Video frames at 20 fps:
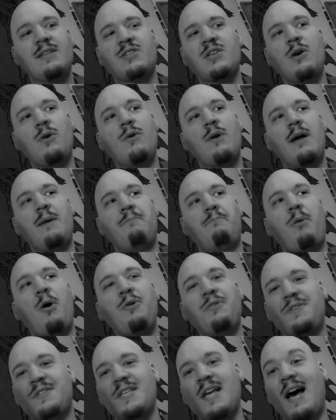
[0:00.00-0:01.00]
So
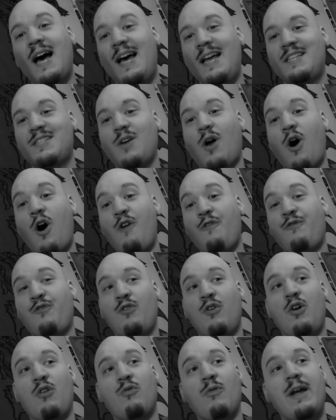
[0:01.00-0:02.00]
both sides
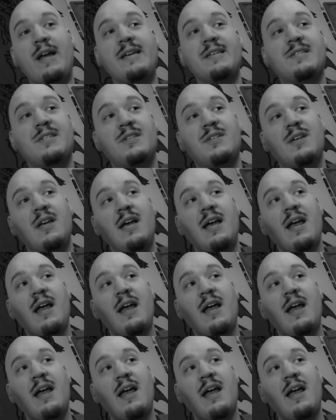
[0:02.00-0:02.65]
offer a race